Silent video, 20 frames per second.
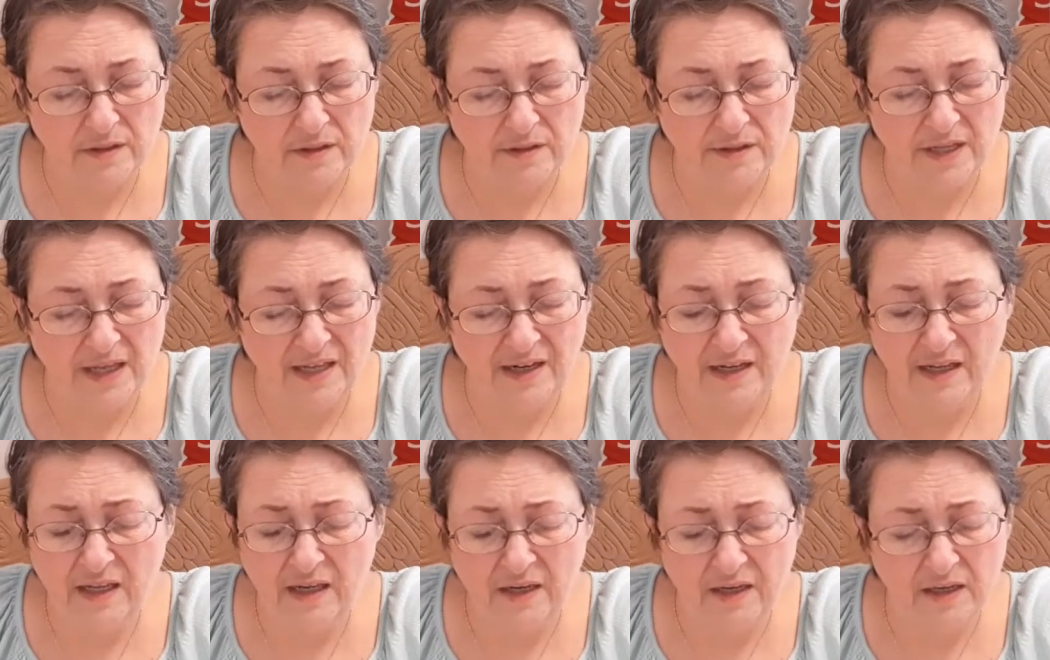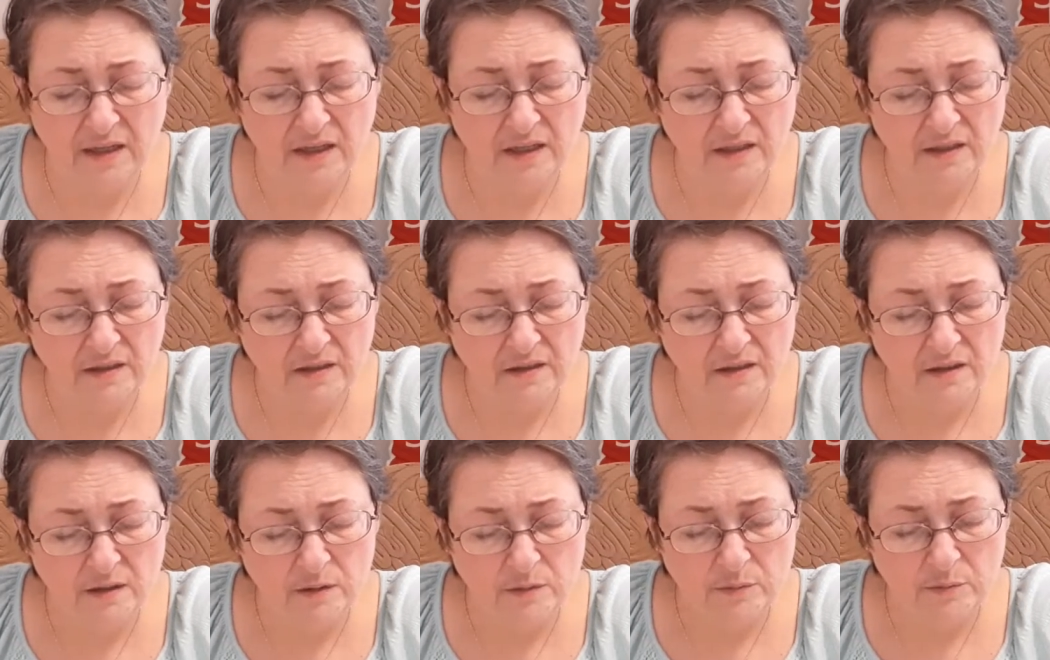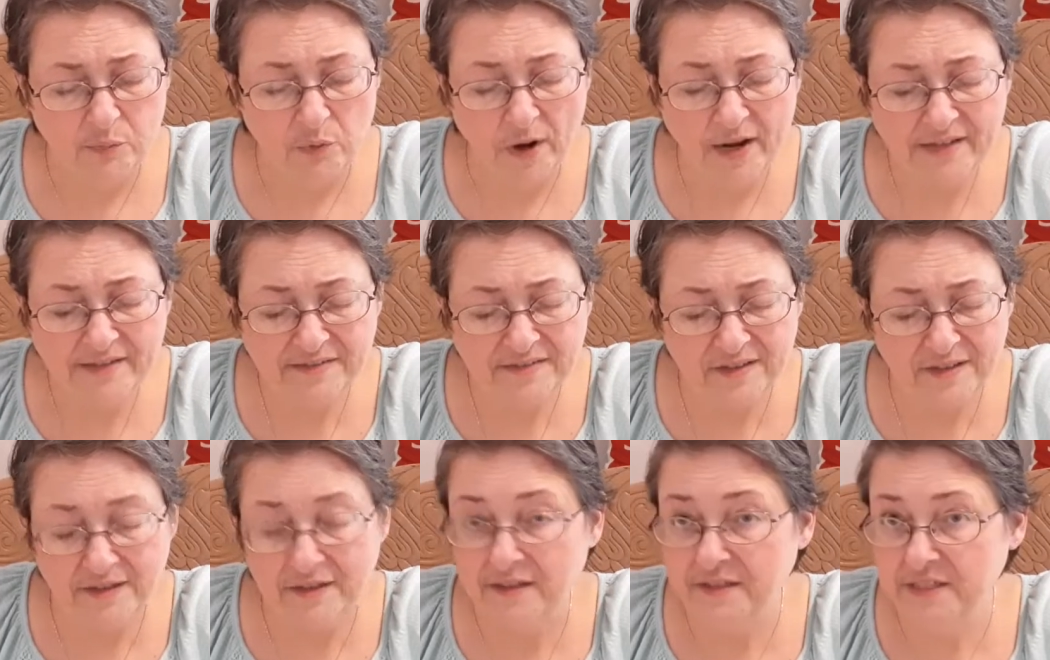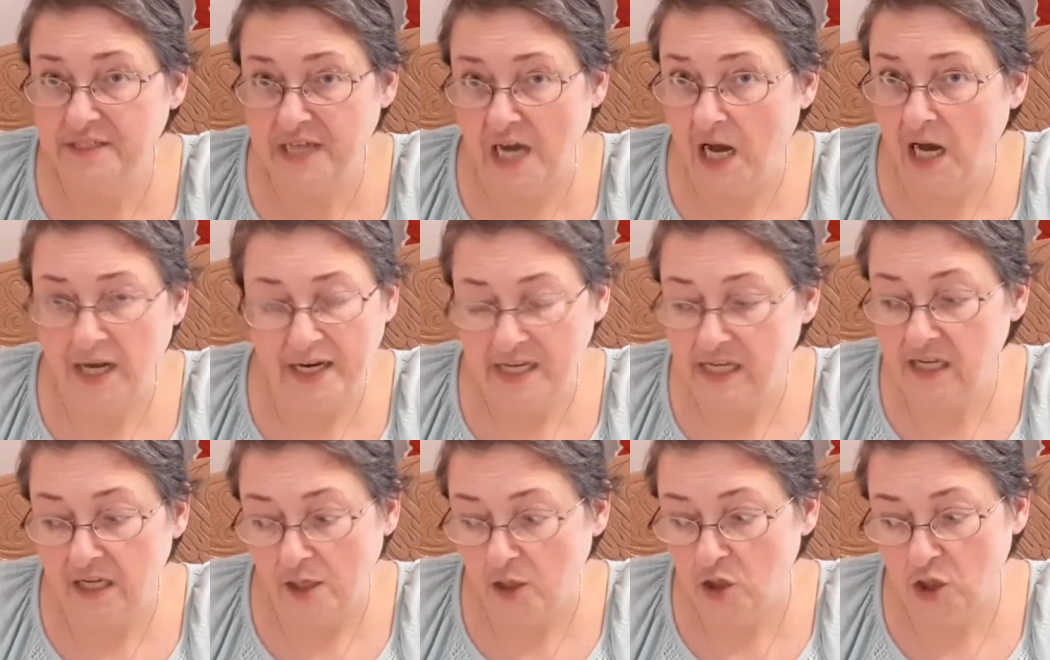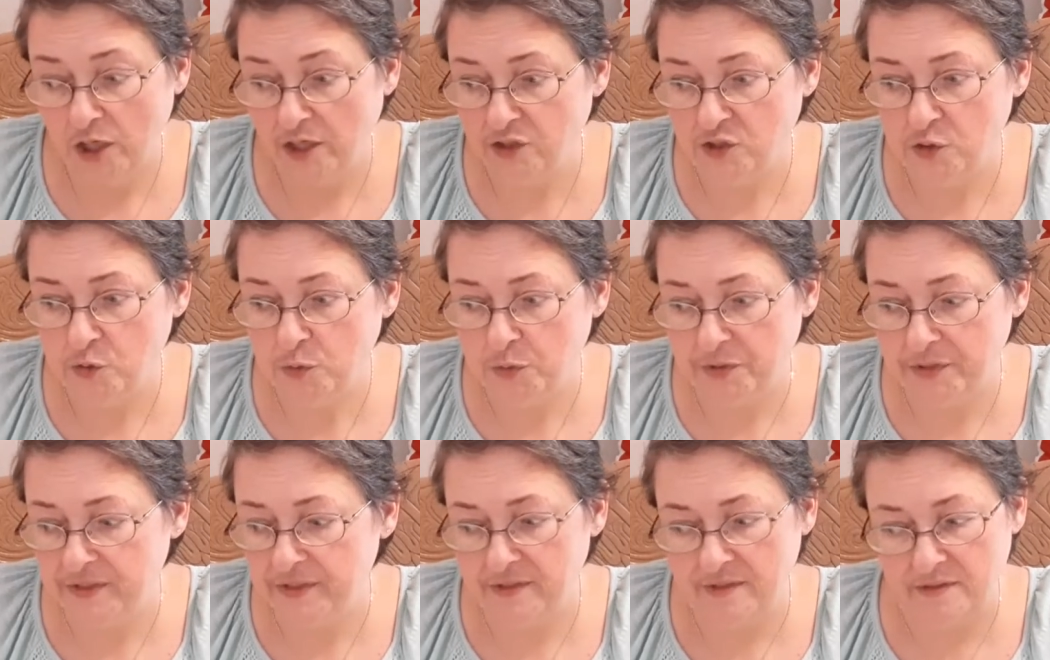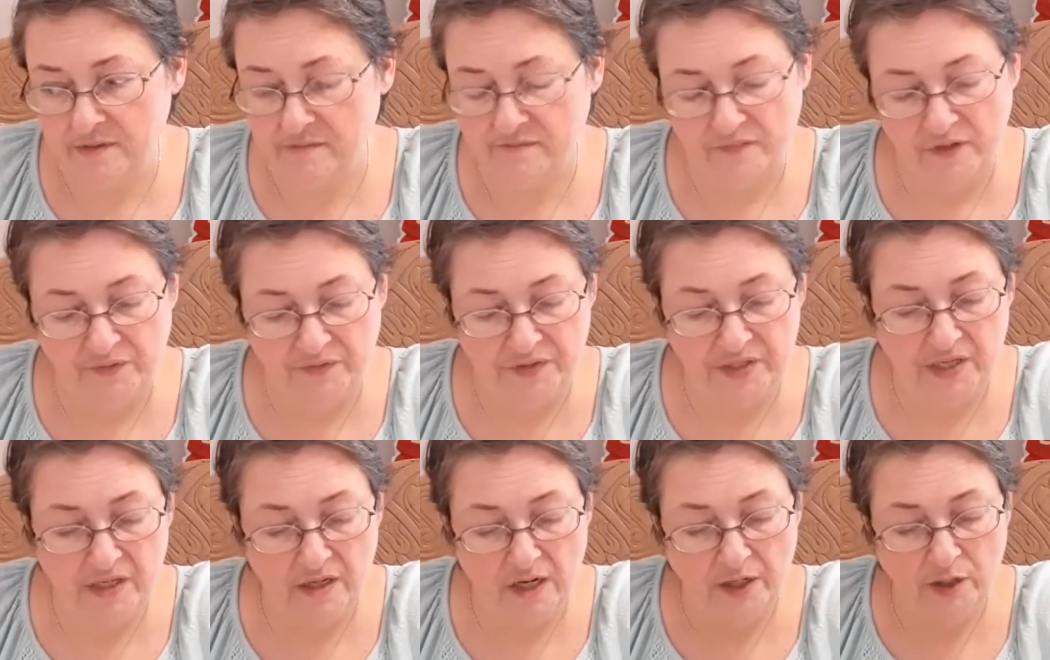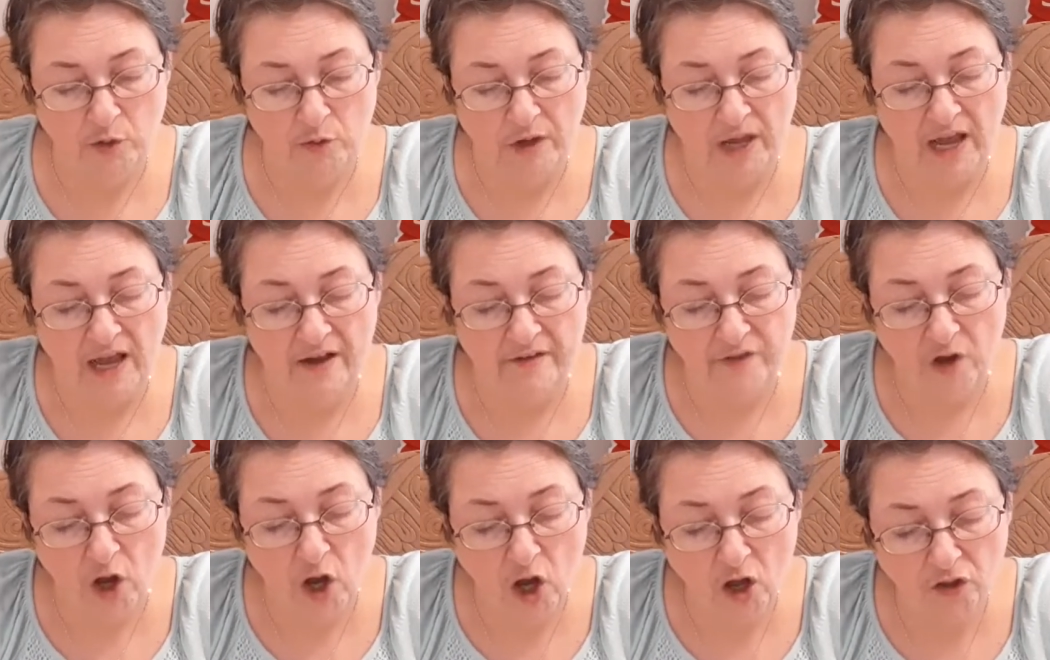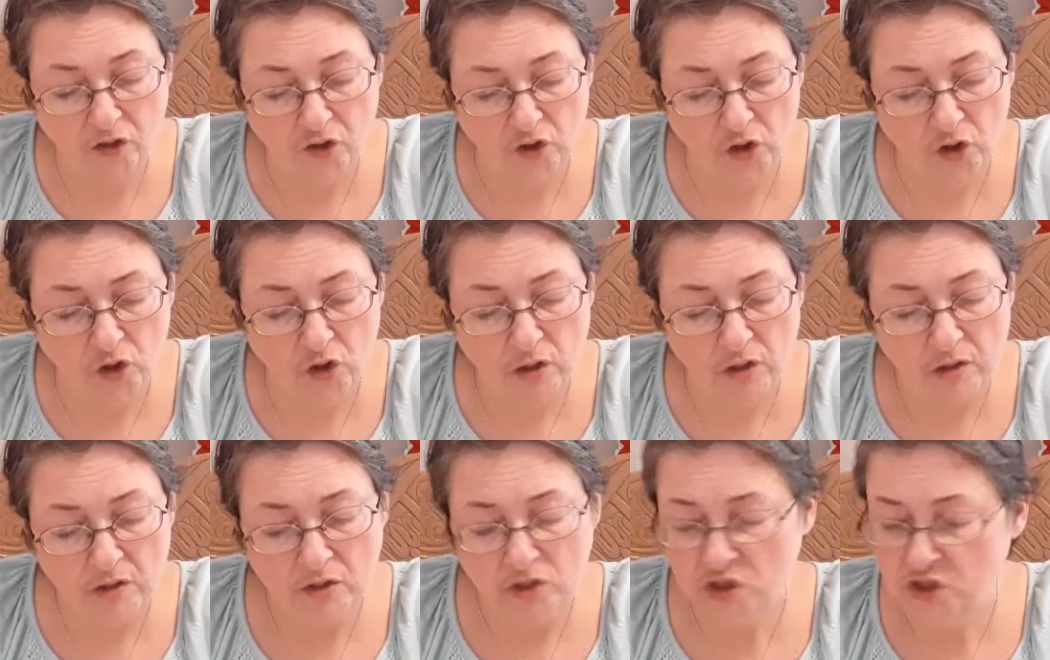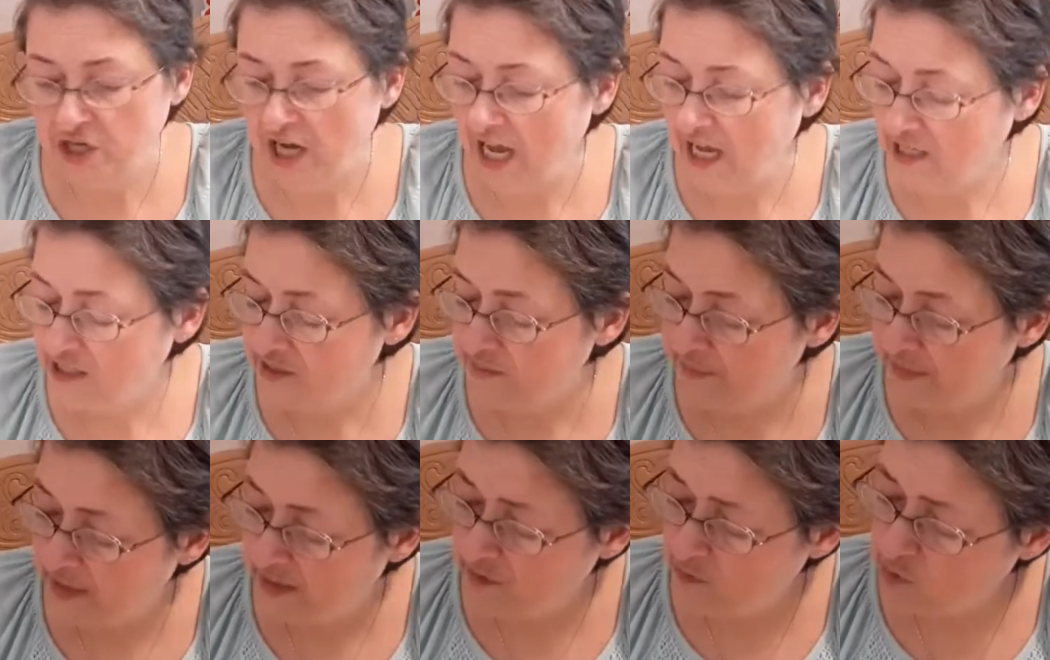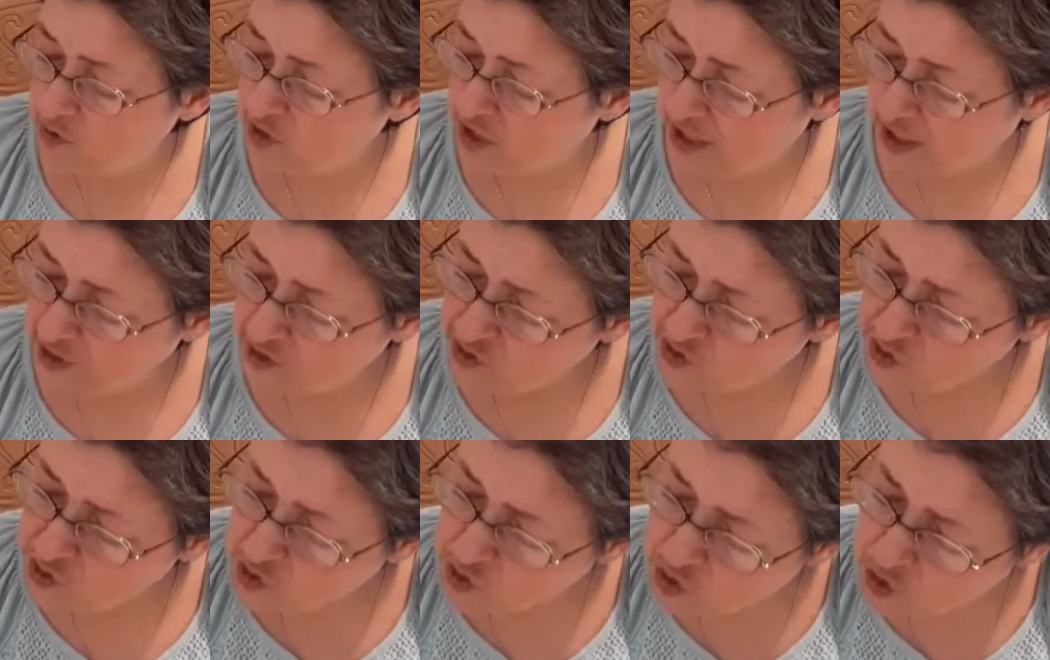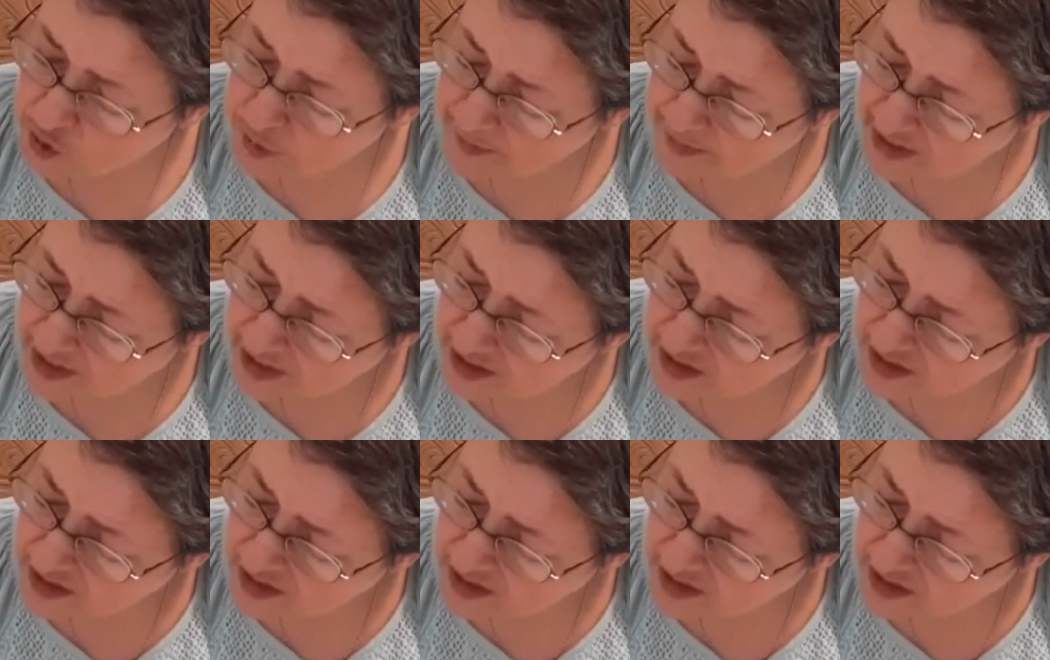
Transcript: Danita, bracelet, Dottie, as you have seen, I don't have, other, Jasmine, which I assume